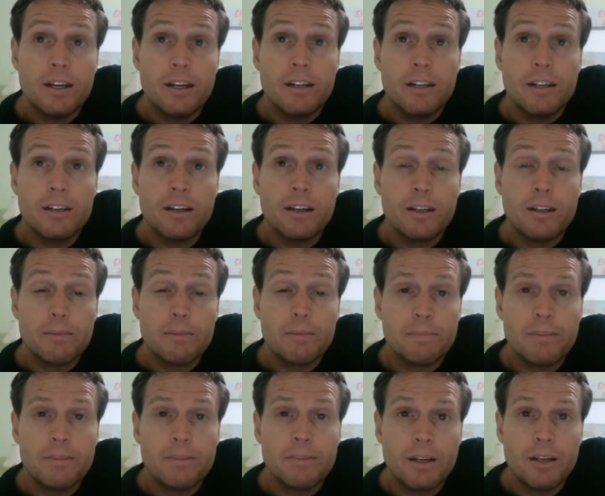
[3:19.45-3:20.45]
the
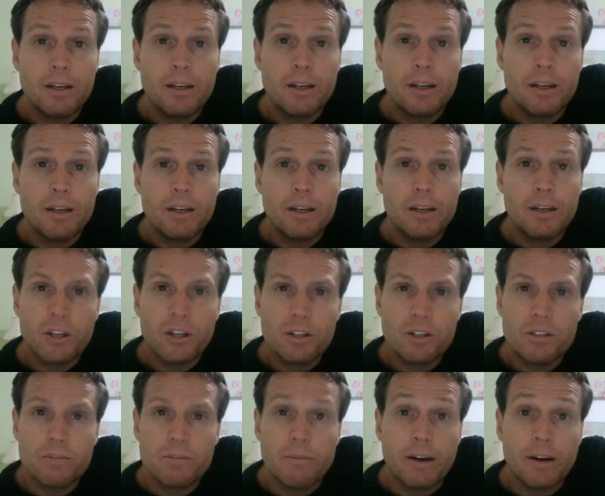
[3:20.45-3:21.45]
plugins I
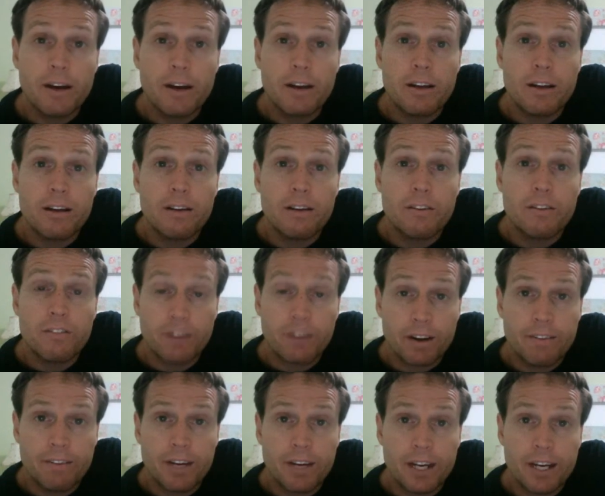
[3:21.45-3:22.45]
use for my front
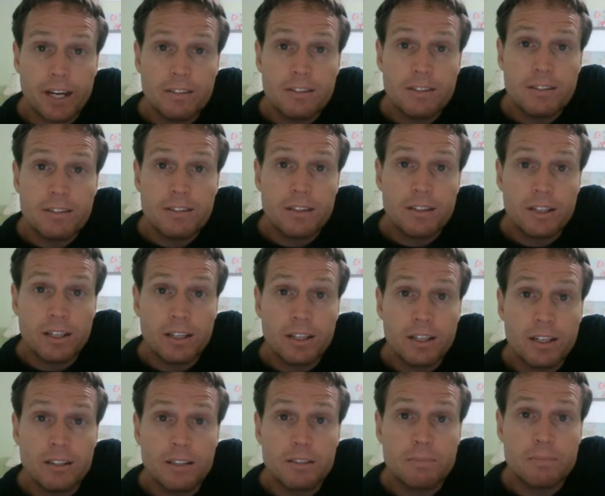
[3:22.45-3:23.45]
of house
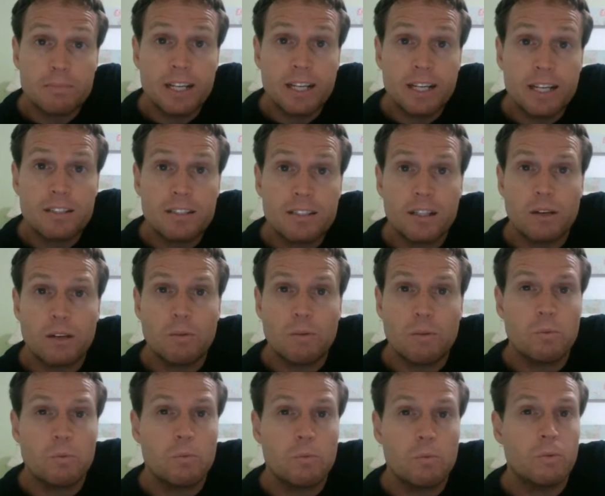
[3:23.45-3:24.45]
is basically
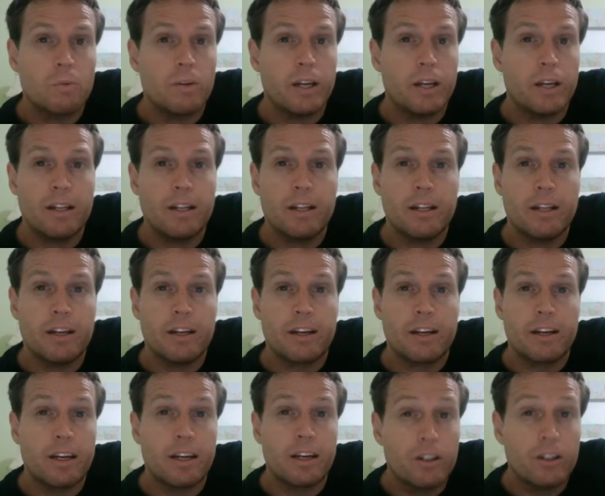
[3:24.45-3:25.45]

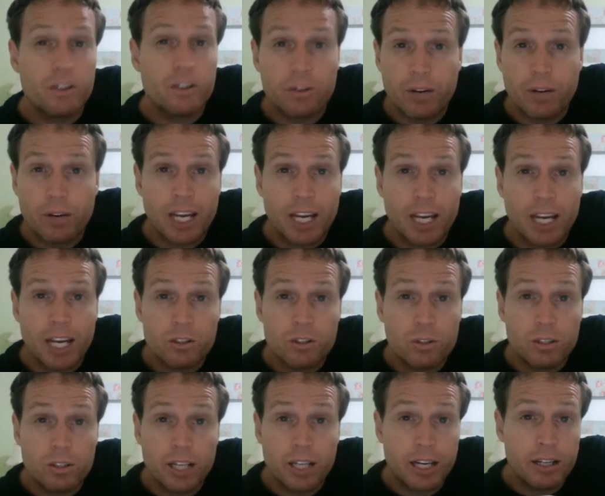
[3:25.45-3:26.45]
like
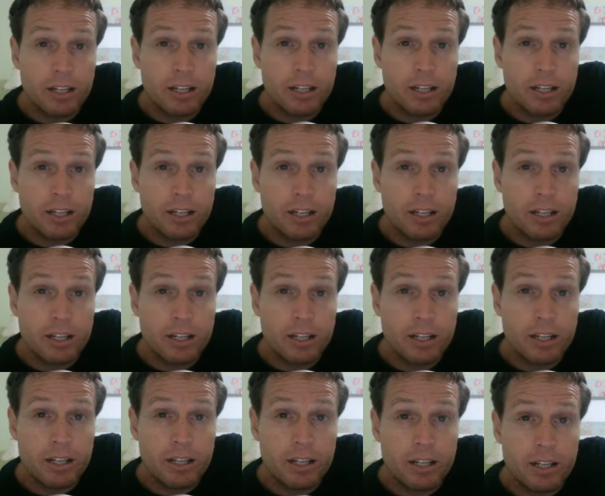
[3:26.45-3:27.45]
L3LL.
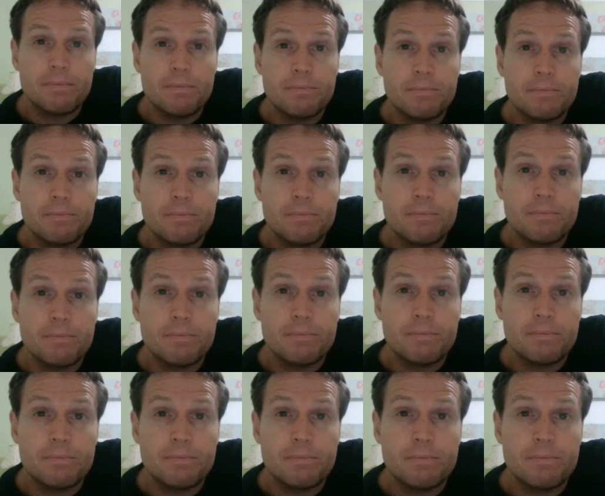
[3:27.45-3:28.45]

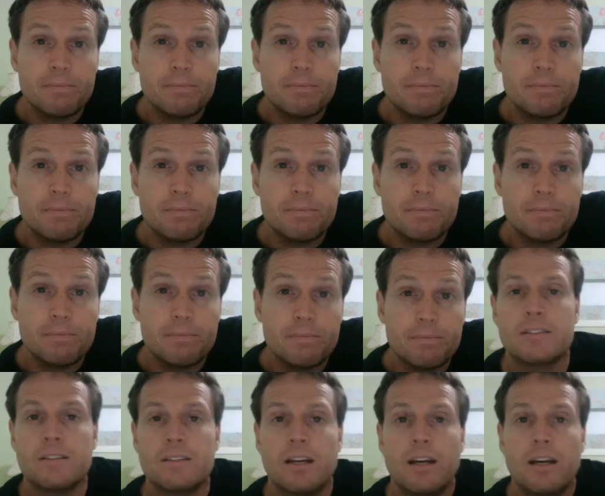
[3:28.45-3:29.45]
There's a set of
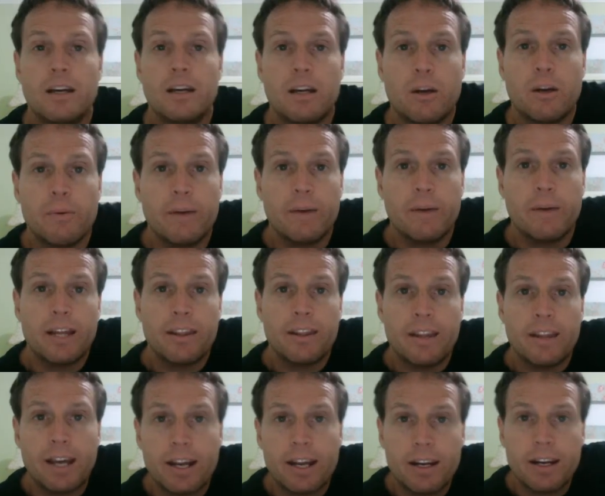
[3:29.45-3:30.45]
plugins around
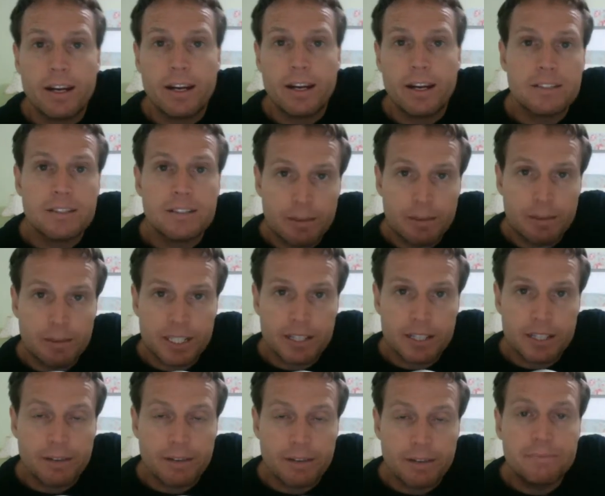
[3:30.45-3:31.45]
that, and it's a
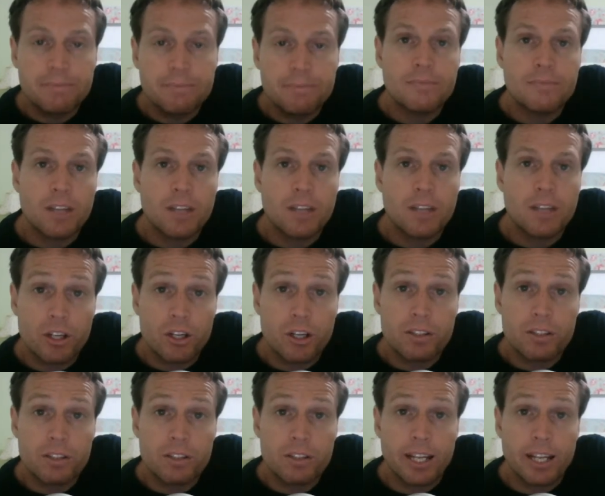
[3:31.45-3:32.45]
limiter that I use
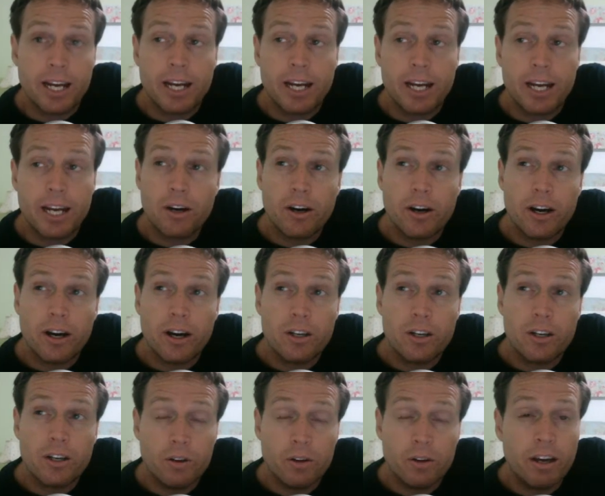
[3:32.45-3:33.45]
on that. Now I
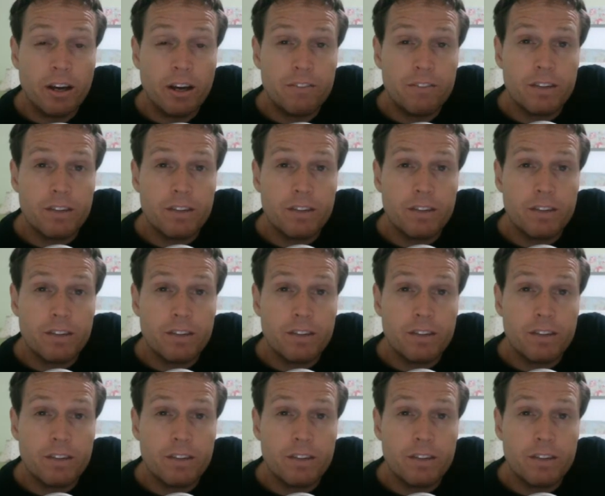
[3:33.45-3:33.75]
do have